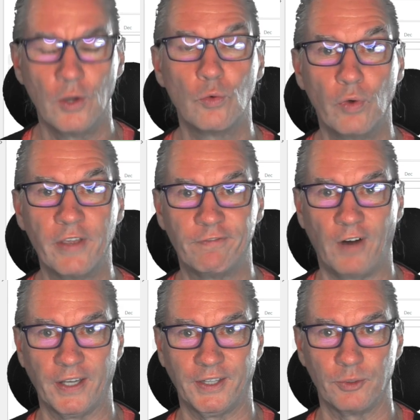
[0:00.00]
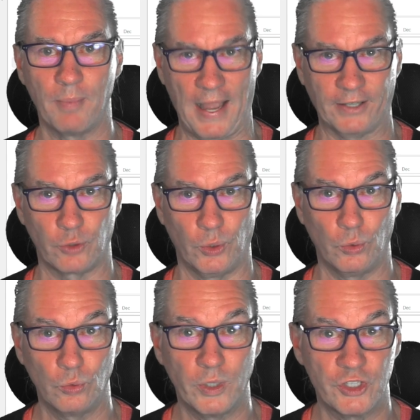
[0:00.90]
we find the macro
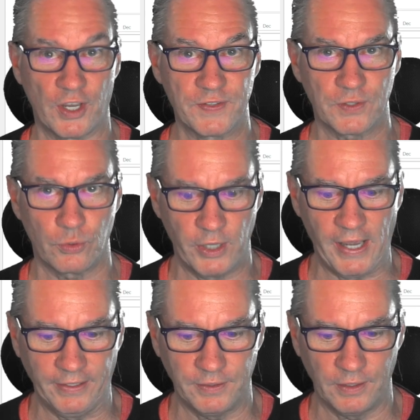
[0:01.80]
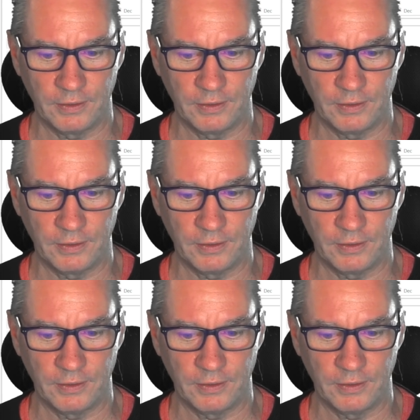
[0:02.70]
we just created.